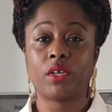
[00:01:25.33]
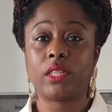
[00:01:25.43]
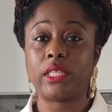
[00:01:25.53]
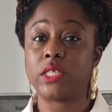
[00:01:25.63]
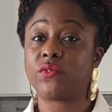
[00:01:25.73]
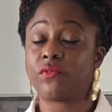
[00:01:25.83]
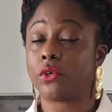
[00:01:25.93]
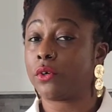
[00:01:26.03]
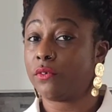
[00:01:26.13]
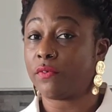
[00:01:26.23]
This
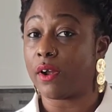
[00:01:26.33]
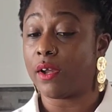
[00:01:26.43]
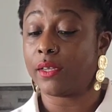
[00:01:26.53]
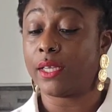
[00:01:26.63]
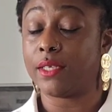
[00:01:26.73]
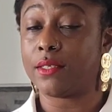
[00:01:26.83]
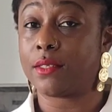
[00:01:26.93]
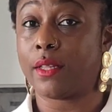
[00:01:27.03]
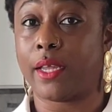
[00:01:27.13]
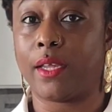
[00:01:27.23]
floral frog is
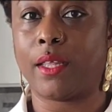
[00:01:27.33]
like